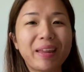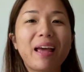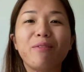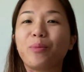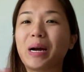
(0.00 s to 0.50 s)

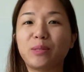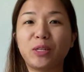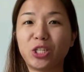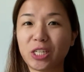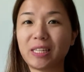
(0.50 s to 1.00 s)
It reminds me
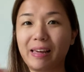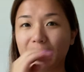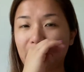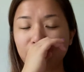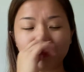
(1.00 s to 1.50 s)
just like
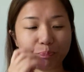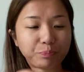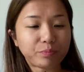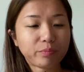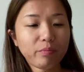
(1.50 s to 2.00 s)
that,
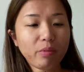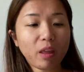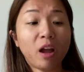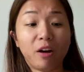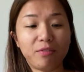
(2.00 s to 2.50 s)

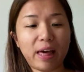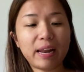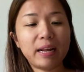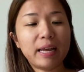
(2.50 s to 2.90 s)
of that.